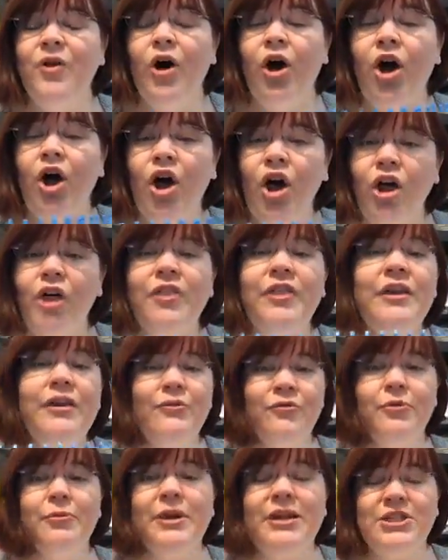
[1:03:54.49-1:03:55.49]
all the
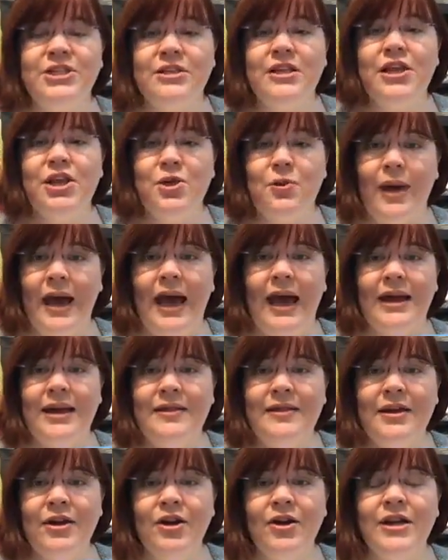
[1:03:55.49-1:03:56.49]
information that you add
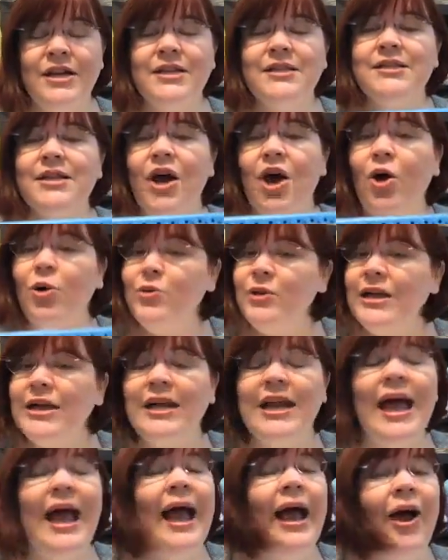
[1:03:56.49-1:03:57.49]
in there is only
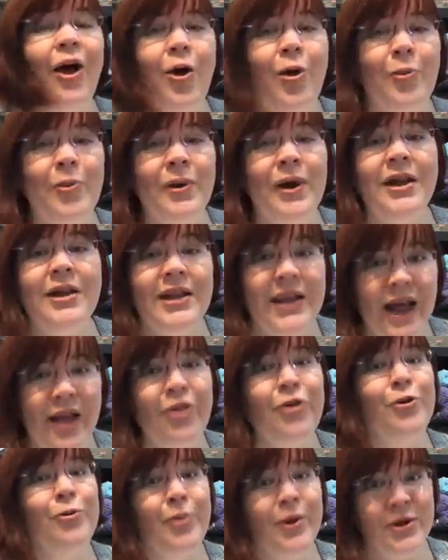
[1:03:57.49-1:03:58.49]
going to help
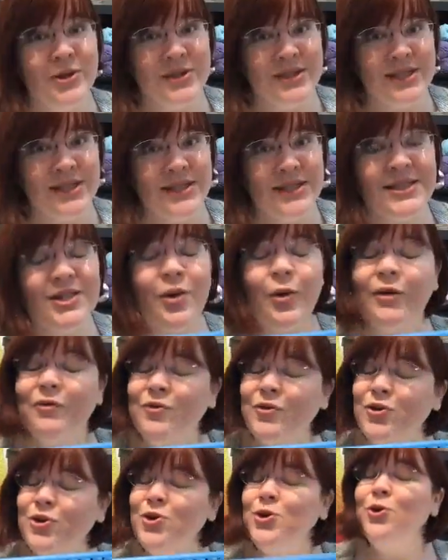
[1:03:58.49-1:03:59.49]
another person. So if
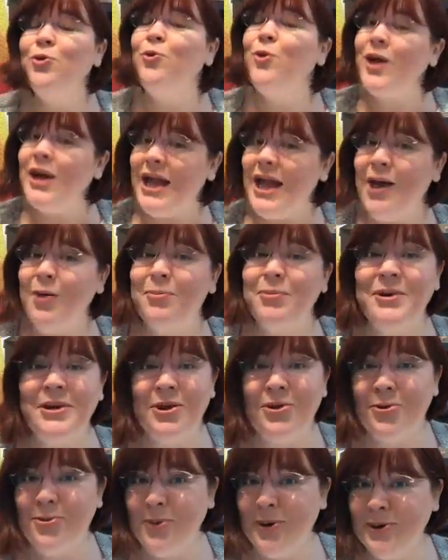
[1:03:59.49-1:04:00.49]
you want to help
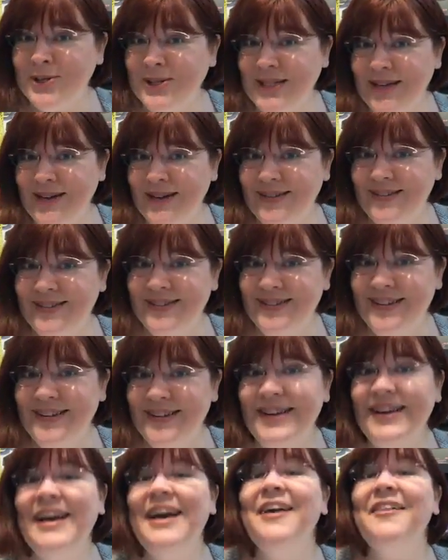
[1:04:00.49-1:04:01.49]
another person,
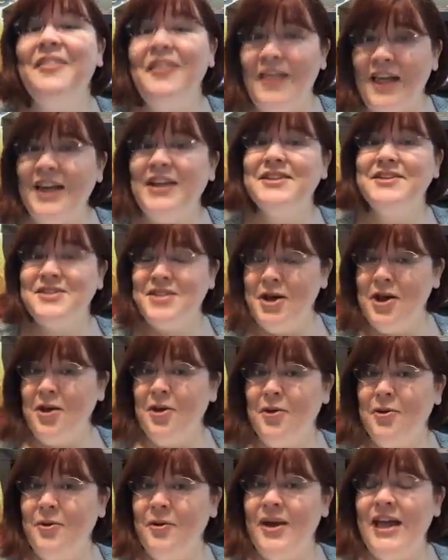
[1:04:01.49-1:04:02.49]
let us
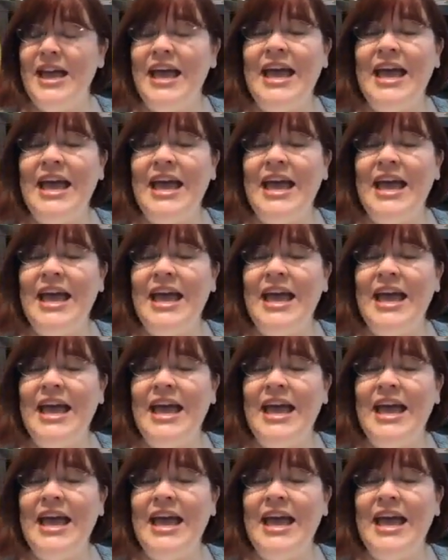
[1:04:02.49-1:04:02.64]
know.